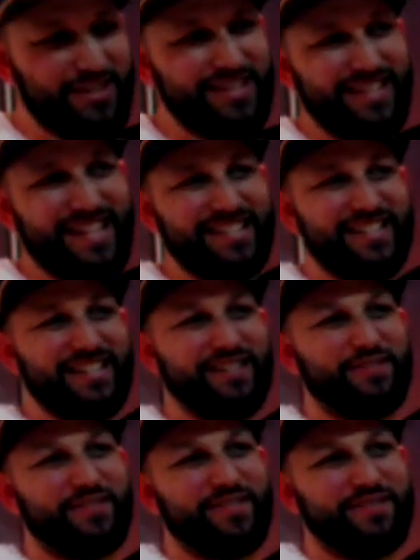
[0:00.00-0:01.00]
It actually says in the
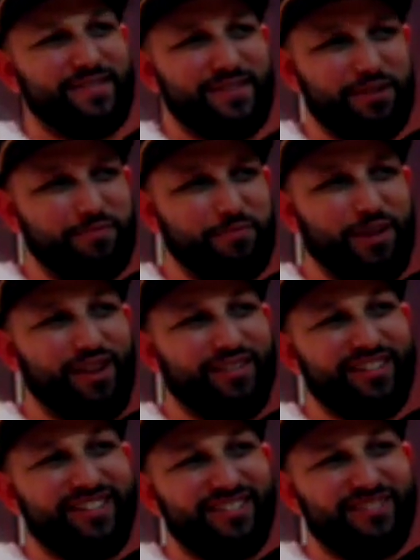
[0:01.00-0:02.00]
notes, "Don't
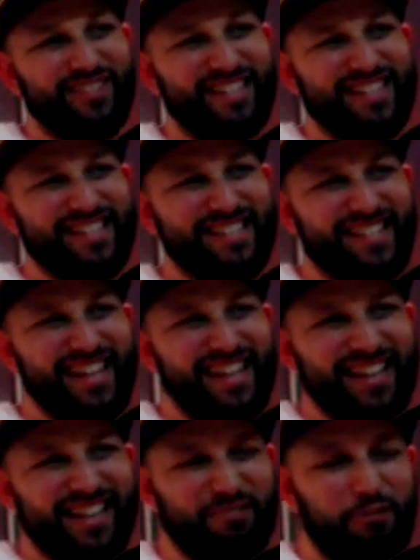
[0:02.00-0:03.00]
bother." When it says
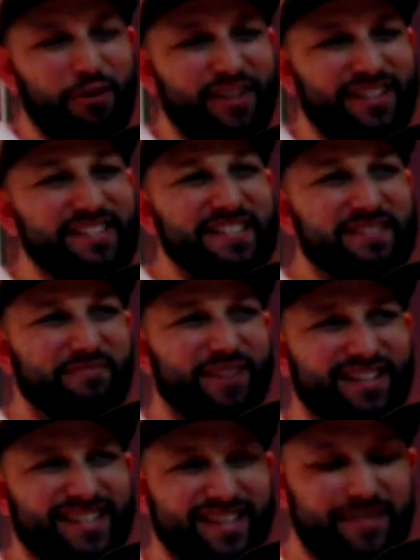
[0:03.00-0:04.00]
quoting
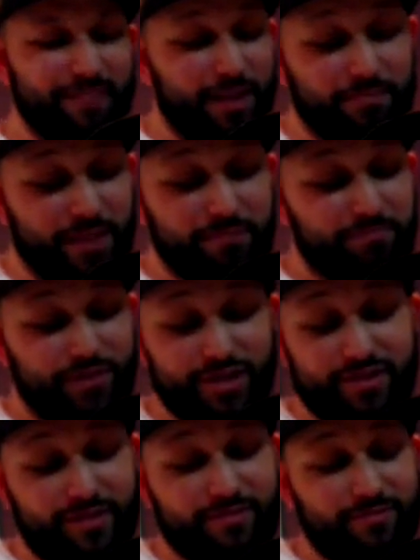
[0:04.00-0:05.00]
C-Mart, it says, "I
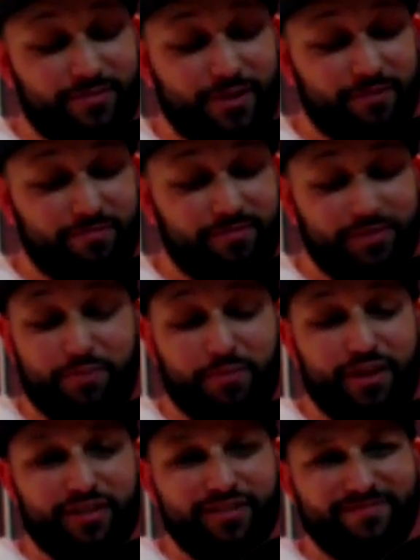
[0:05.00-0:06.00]
just don't
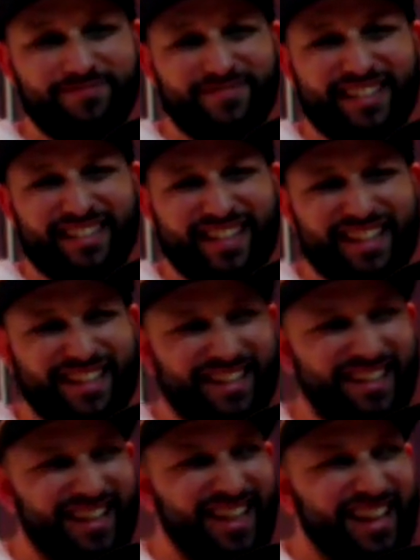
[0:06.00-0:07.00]
bother," like
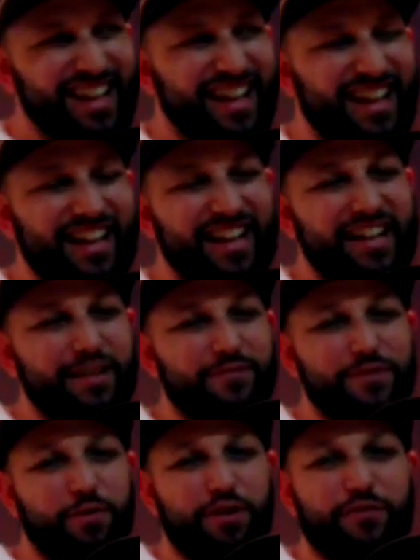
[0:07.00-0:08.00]
that. And
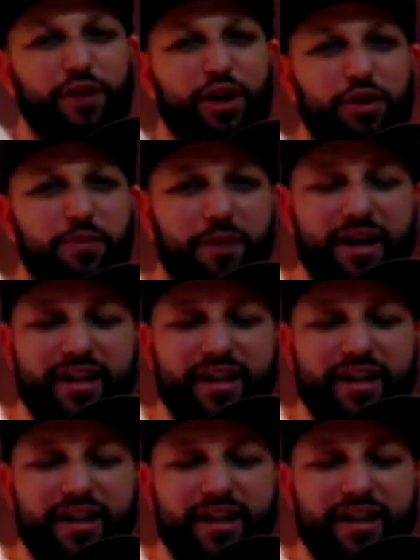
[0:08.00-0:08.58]
if you want to follow